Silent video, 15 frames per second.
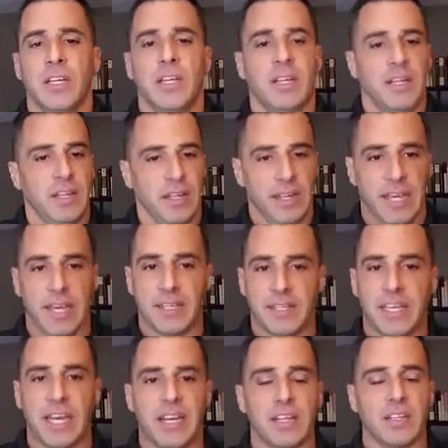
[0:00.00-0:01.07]
Again,
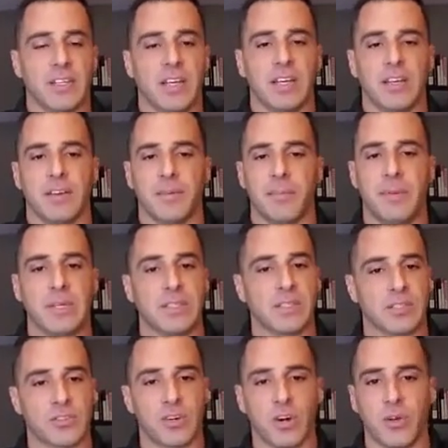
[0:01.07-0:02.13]
data,
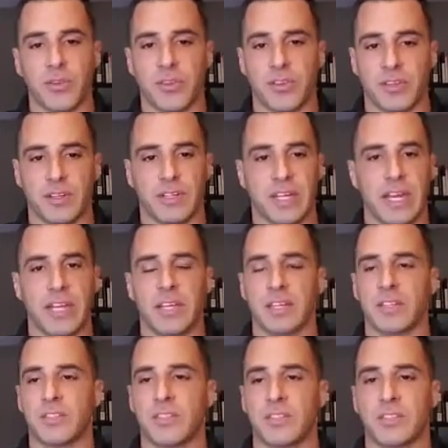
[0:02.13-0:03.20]
business growth, data
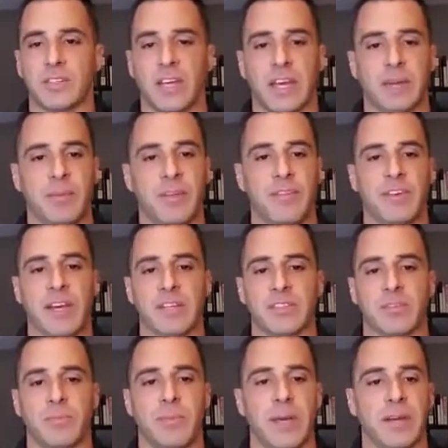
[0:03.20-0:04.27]
has got to be
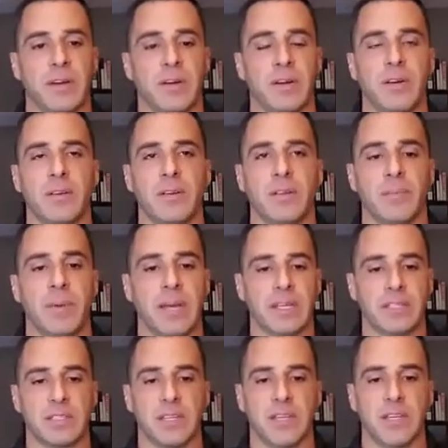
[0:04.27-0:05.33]
faster, better, the
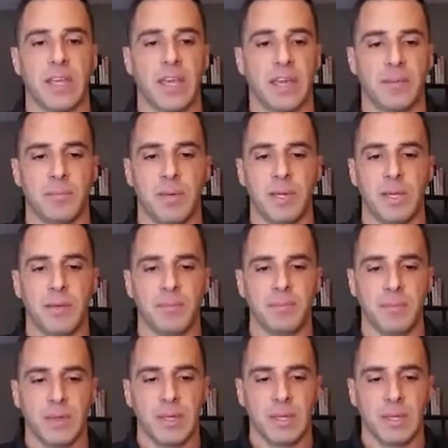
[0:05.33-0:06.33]
best that it can be.